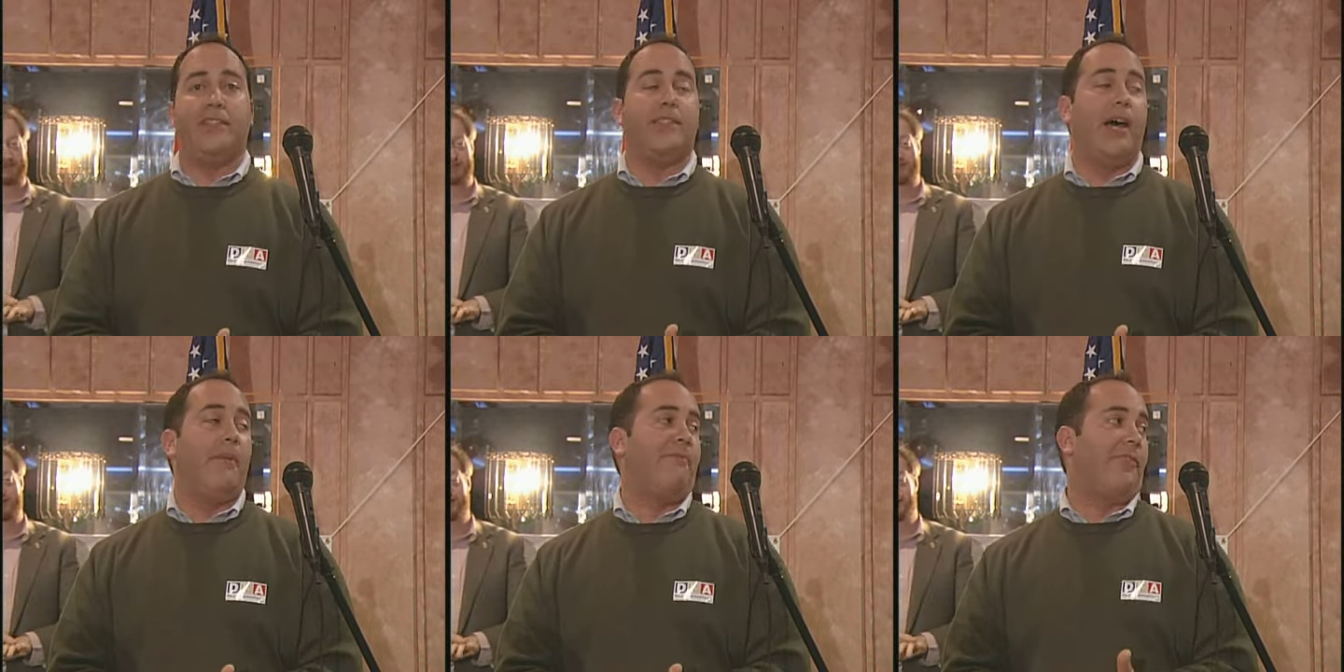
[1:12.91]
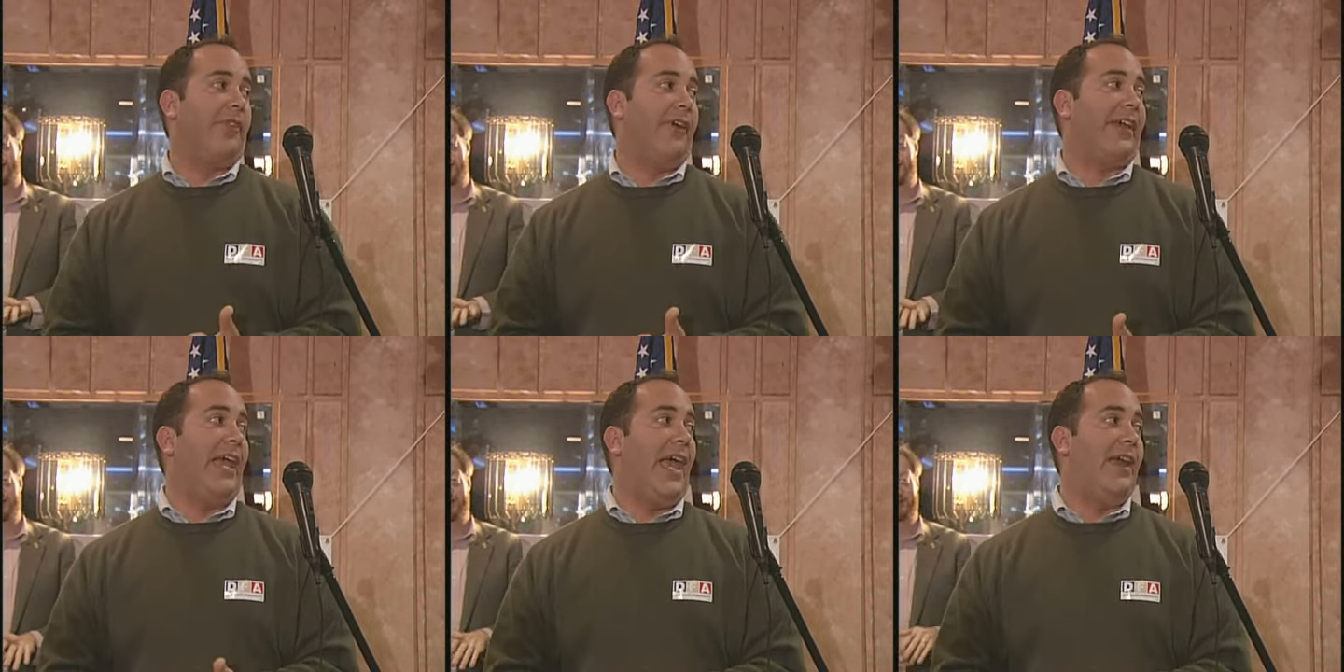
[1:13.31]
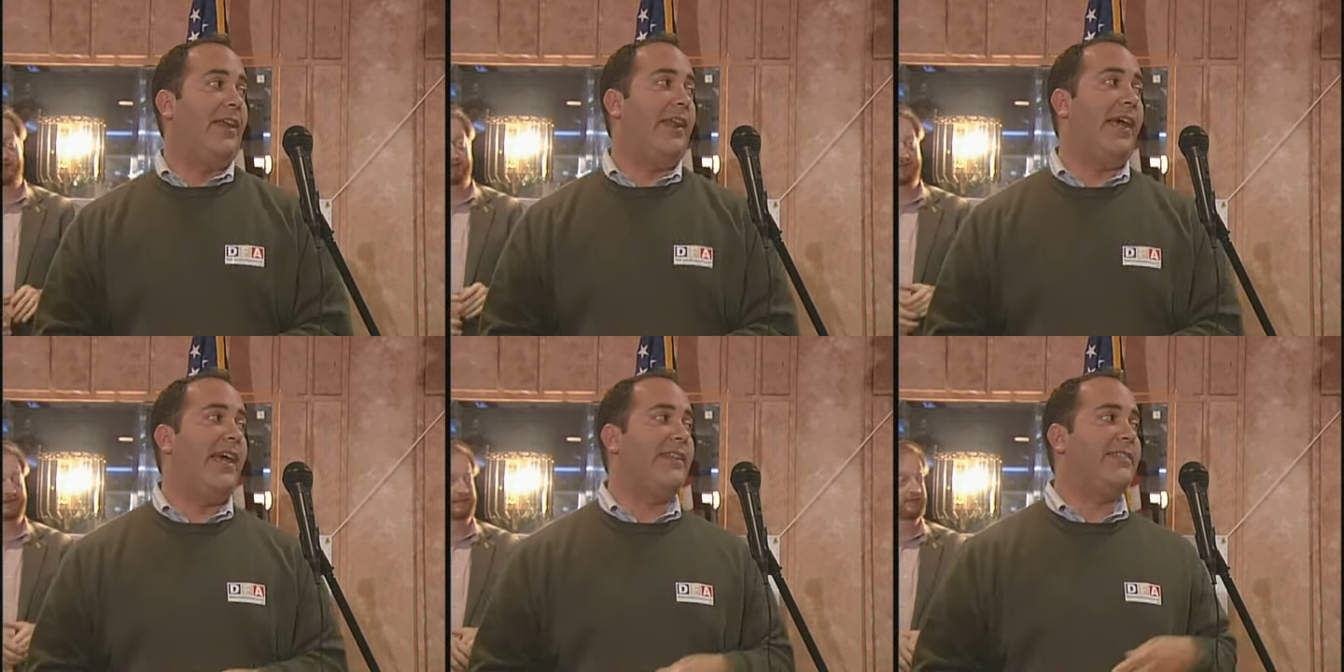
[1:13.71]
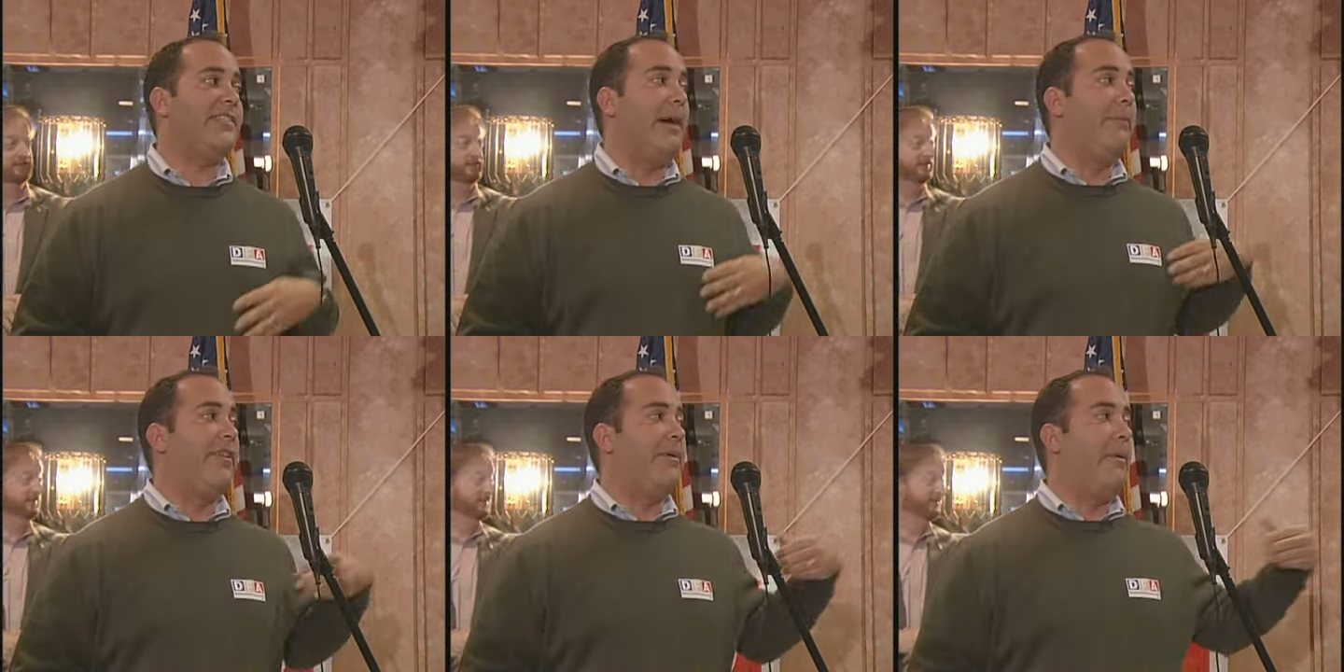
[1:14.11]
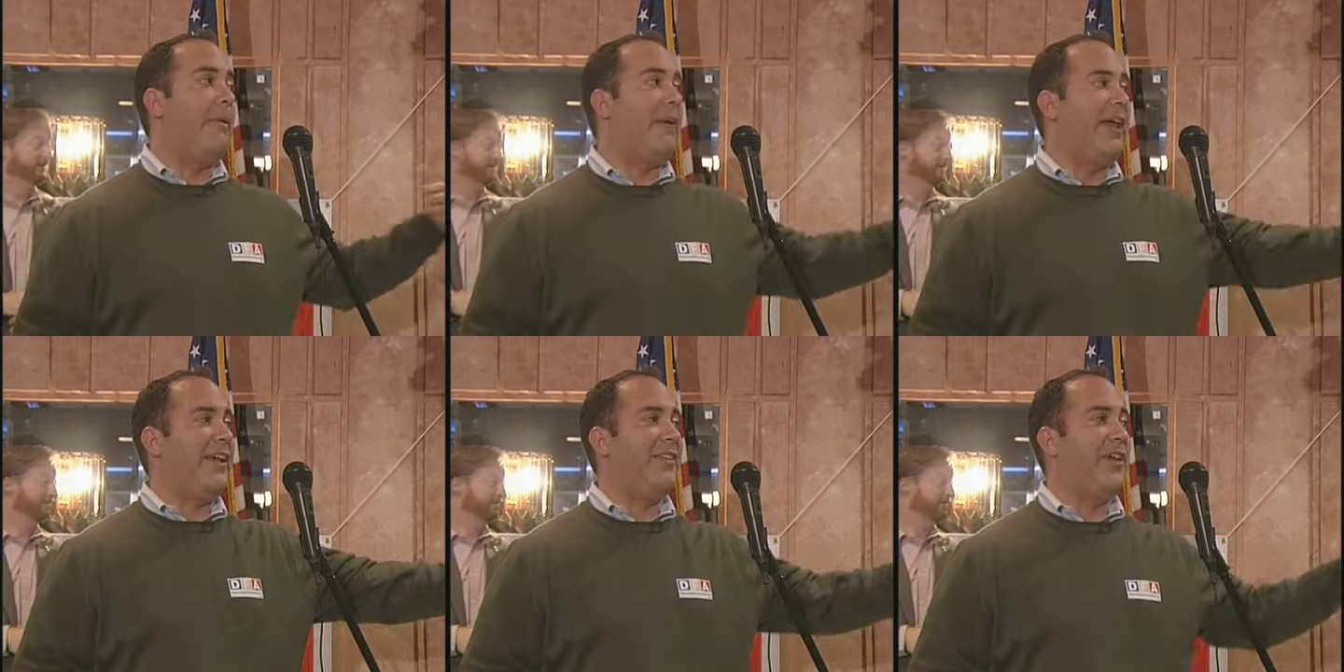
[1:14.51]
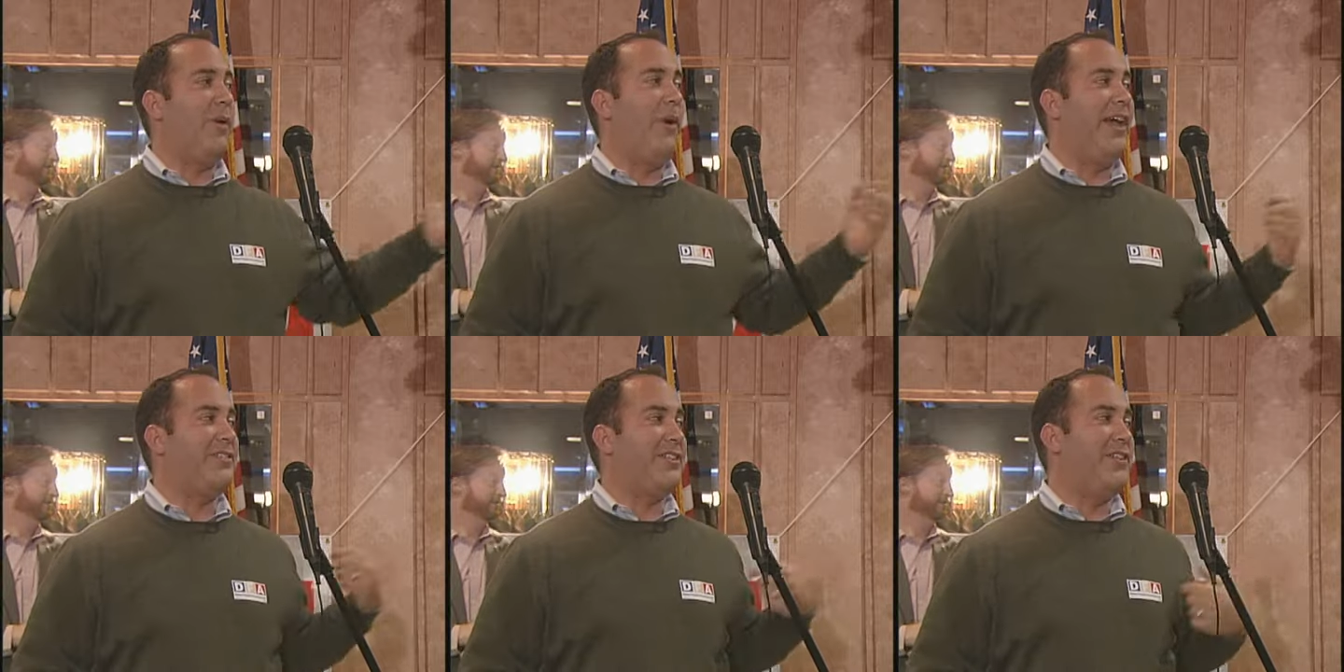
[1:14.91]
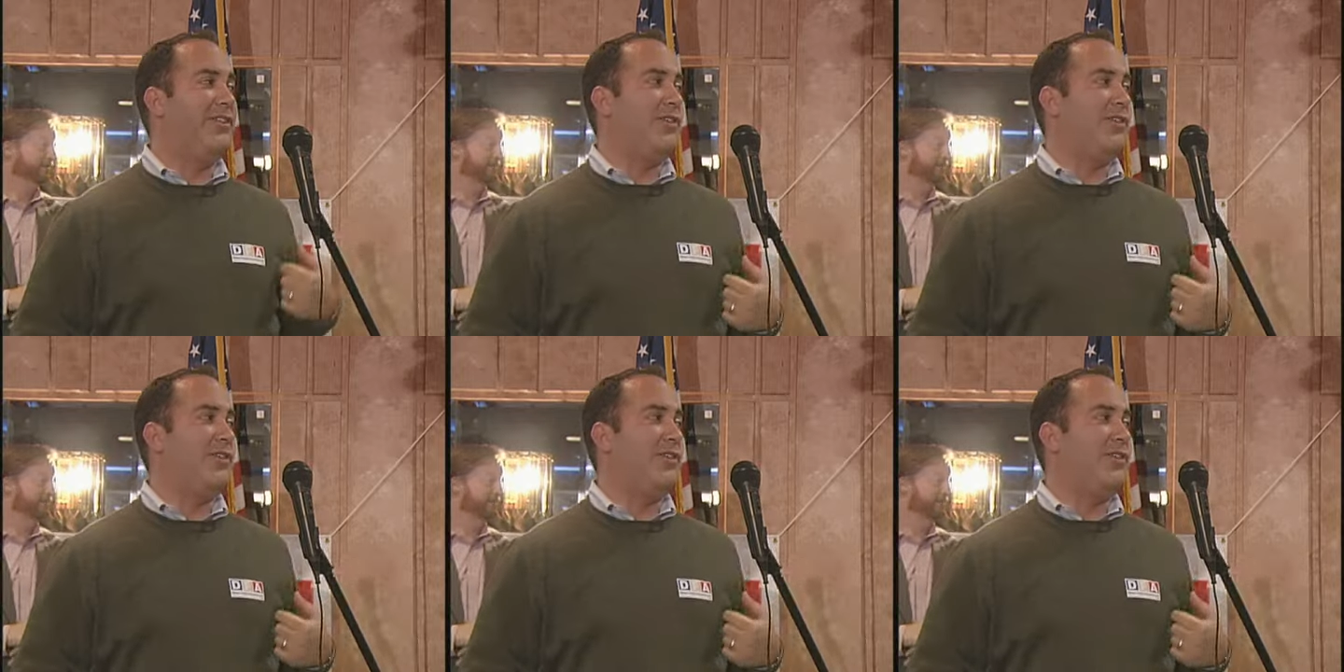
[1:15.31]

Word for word: stump for their candidates. Some of them are making their way to the